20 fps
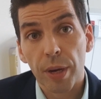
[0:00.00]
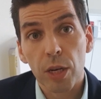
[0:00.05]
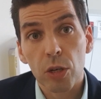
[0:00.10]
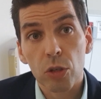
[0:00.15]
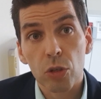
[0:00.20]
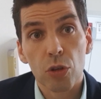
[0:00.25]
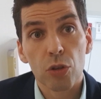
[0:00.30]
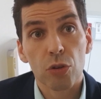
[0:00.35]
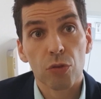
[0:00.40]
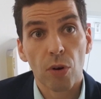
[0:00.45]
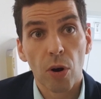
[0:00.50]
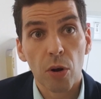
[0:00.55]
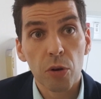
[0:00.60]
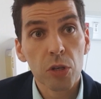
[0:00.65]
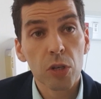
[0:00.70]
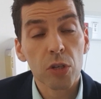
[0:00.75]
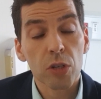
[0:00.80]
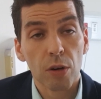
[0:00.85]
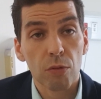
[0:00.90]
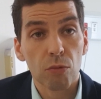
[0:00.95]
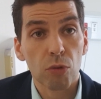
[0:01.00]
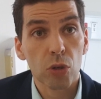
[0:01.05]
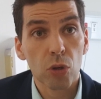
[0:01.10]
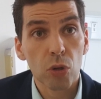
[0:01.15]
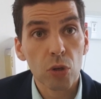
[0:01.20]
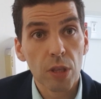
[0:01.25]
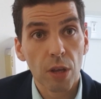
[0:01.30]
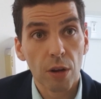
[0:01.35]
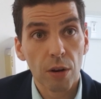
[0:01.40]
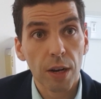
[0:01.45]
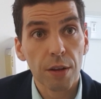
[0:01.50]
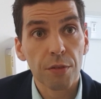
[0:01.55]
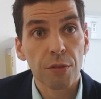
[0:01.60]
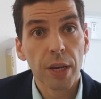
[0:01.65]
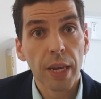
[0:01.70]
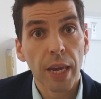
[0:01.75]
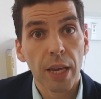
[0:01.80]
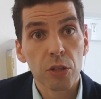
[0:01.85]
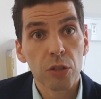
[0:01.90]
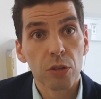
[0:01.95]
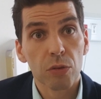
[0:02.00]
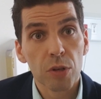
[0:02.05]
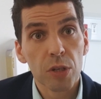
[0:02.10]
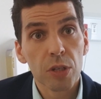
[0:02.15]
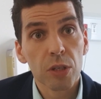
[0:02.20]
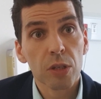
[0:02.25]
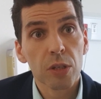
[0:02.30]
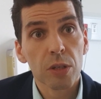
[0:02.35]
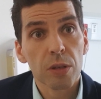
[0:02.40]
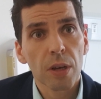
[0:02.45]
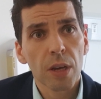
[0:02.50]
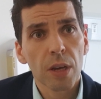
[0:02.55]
into cirrhosis and reduce their liver cancer risks.